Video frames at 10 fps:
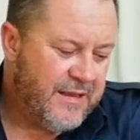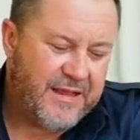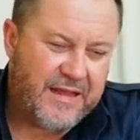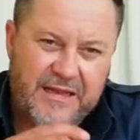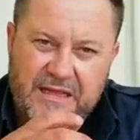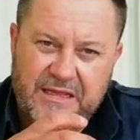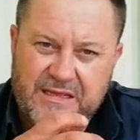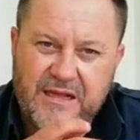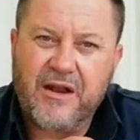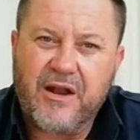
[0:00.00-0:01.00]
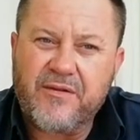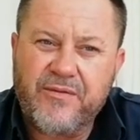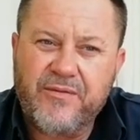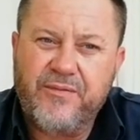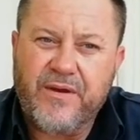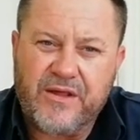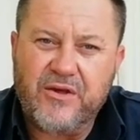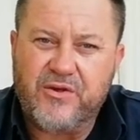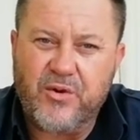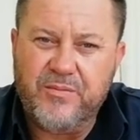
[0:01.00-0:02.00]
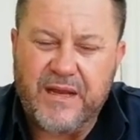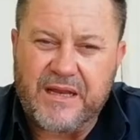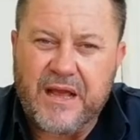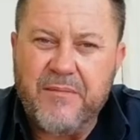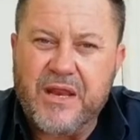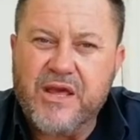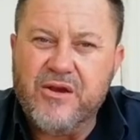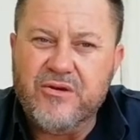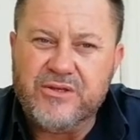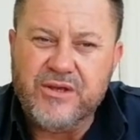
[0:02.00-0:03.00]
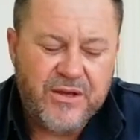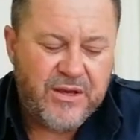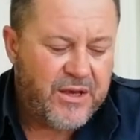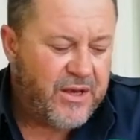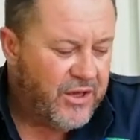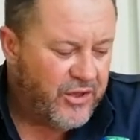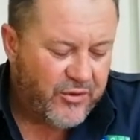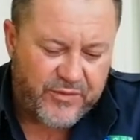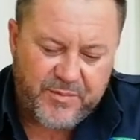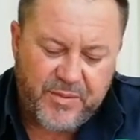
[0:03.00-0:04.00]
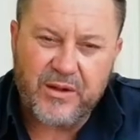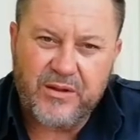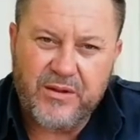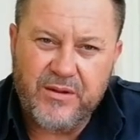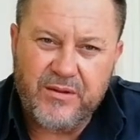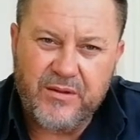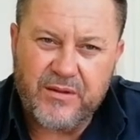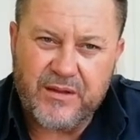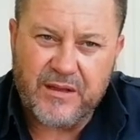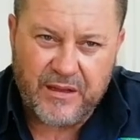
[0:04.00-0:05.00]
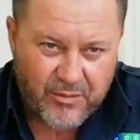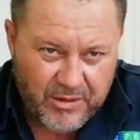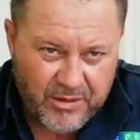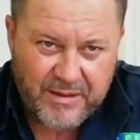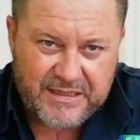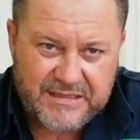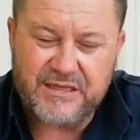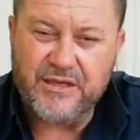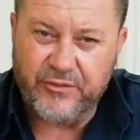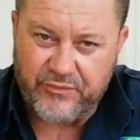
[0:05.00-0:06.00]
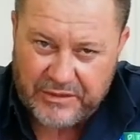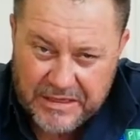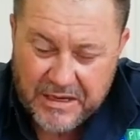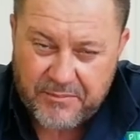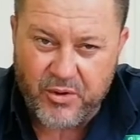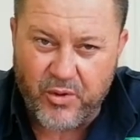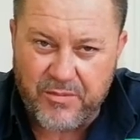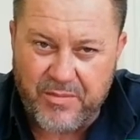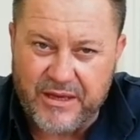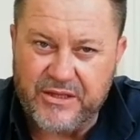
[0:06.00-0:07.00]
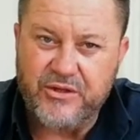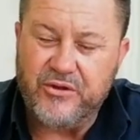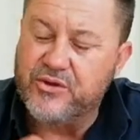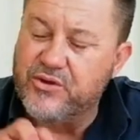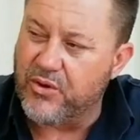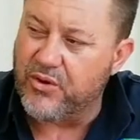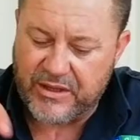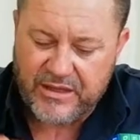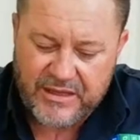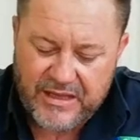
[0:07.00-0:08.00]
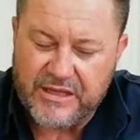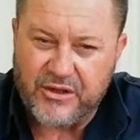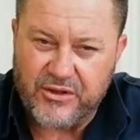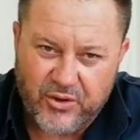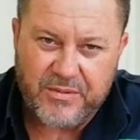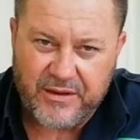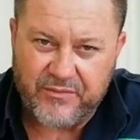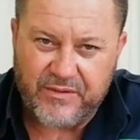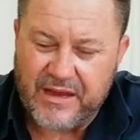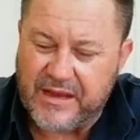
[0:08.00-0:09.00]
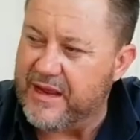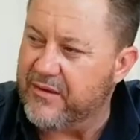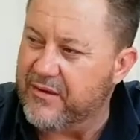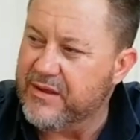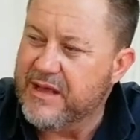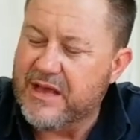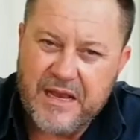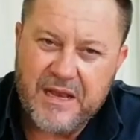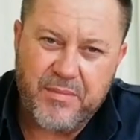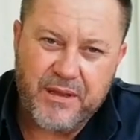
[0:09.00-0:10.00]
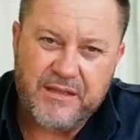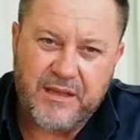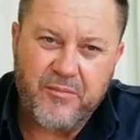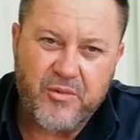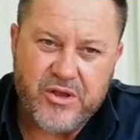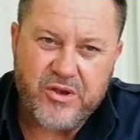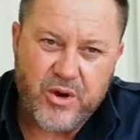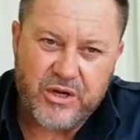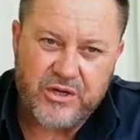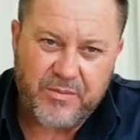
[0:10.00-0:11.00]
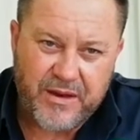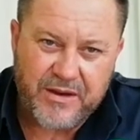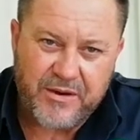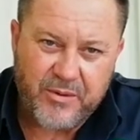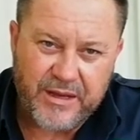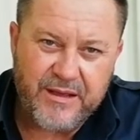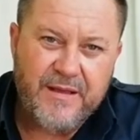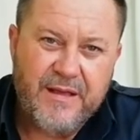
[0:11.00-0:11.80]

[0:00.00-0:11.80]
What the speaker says: that there's still a lot of XoSORB that can be reused. You've spilled oil base, you've cleaned up your oil base, you store the XoSORB that you've taken out in a bin somewhere in your workshop out of the way.